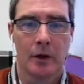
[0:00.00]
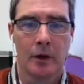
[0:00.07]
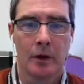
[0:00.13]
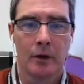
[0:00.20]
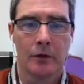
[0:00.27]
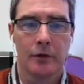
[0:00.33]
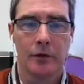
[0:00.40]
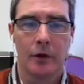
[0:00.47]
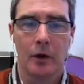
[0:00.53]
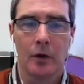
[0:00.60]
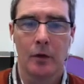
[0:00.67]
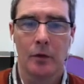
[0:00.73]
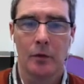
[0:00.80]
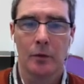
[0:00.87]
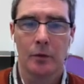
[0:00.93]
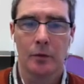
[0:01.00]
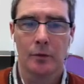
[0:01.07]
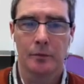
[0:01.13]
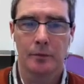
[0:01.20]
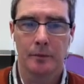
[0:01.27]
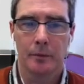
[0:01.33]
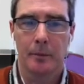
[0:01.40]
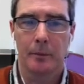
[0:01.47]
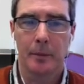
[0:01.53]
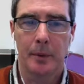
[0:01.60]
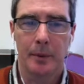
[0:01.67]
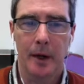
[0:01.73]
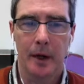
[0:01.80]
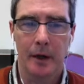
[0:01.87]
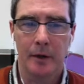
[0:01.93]
So,
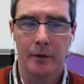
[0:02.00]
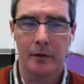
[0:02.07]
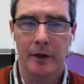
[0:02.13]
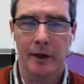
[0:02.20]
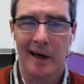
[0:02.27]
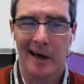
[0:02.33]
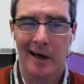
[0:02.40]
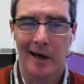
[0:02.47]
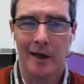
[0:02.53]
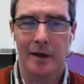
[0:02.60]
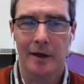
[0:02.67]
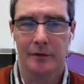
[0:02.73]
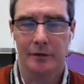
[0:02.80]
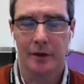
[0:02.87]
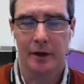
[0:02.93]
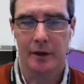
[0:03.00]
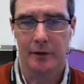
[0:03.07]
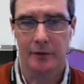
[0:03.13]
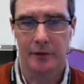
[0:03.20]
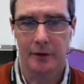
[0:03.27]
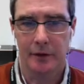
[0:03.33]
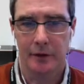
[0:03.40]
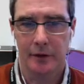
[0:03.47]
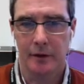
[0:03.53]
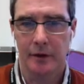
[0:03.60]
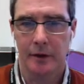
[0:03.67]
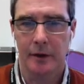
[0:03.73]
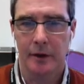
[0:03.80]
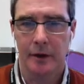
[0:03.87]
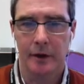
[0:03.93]
part of the art of testing
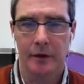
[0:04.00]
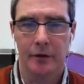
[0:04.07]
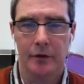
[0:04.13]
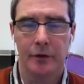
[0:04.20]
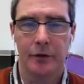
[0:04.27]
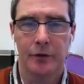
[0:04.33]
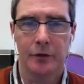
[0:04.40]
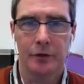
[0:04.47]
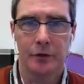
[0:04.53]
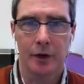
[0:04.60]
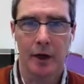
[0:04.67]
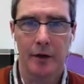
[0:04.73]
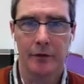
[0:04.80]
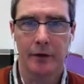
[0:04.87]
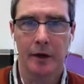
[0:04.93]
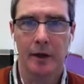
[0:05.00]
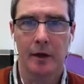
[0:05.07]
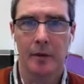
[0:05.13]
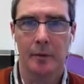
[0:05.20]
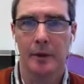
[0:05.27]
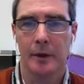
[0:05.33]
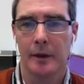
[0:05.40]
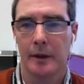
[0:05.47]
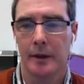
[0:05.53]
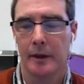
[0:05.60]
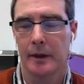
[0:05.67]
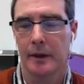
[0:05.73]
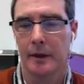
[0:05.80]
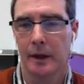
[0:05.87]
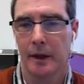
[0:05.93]
is to try to develop
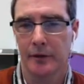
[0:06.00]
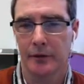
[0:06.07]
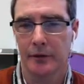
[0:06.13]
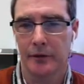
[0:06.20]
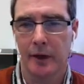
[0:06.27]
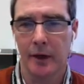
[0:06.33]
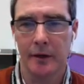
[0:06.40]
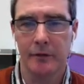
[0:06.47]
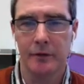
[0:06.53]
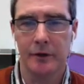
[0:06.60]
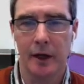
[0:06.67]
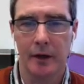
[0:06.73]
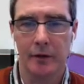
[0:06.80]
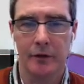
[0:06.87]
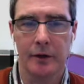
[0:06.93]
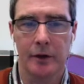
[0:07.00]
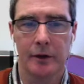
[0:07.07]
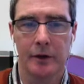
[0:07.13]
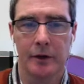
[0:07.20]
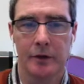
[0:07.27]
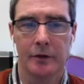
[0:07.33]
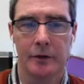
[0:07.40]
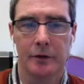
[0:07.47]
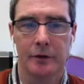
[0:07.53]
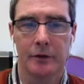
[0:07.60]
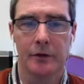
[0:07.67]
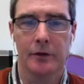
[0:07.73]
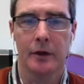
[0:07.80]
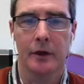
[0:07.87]
a set of test conditions